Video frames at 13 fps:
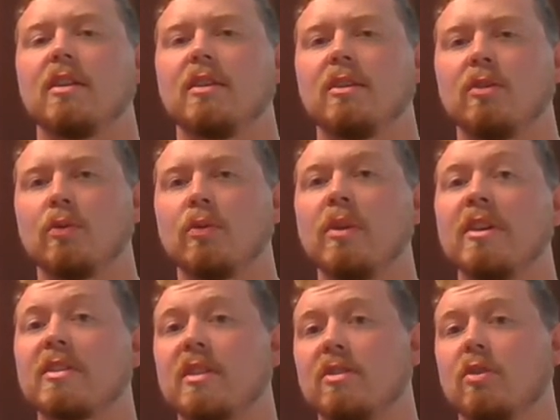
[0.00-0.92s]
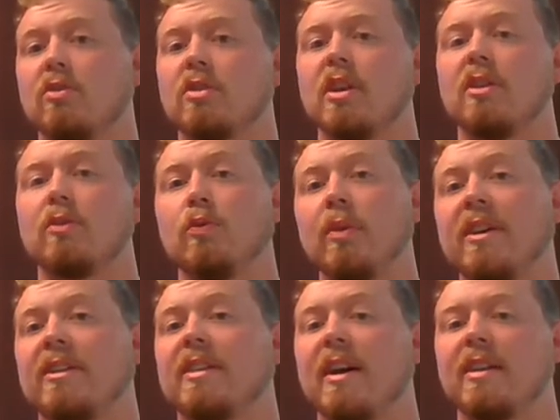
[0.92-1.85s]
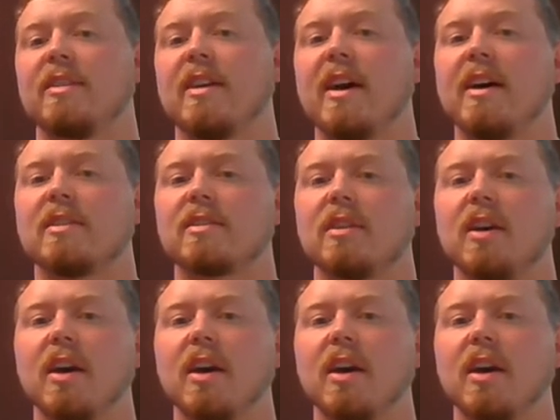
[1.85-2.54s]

the risk associated with that task.